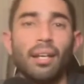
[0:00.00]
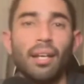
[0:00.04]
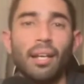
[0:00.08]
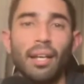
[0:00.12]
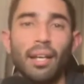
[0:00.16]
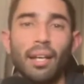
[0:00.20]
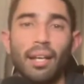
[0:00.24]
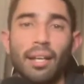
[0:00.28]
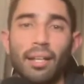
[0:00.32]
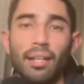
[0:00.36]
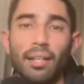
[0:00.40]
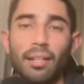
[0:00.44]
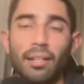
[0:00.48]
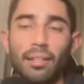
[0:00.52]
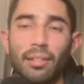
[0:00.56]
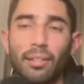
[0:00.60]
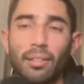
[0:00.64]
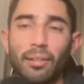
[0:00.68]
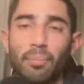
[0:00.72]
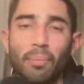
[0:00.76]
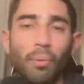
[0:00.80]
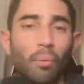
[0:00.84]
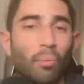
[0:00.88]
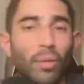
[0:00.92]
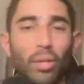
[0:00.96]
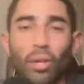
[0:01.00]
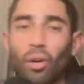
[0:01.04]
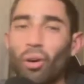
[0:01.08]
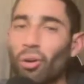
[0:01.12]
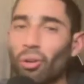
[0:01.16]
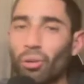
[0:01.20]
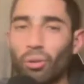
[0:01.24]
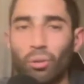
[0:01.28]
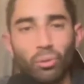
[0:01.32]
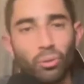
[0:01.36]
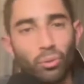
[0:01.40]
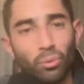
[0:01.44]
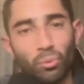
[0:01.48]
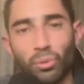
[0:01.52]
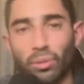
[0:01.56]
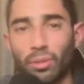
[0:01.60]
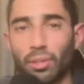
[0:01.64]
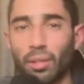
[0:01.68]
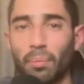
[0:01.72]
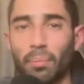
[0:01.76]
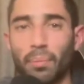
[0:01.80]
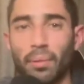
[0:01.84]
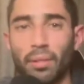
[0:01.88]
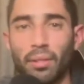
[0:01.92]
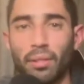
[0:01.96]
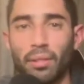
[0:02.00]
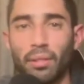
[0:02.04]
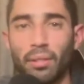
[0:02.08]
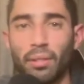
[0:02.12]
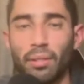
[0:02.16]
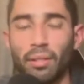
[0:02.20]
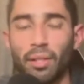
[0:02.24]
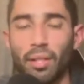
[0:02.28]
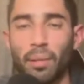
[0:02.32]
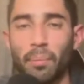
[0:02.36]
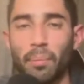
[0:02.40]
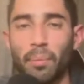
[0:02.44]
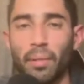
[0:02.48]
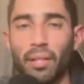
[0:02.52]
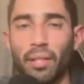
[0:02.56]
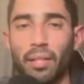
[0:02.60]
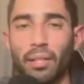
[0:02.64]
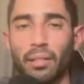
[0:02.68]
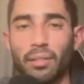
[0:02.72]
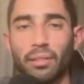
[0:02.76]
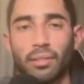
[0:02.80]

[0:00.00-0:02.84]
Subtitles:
And but we all going through something, you know what I mean?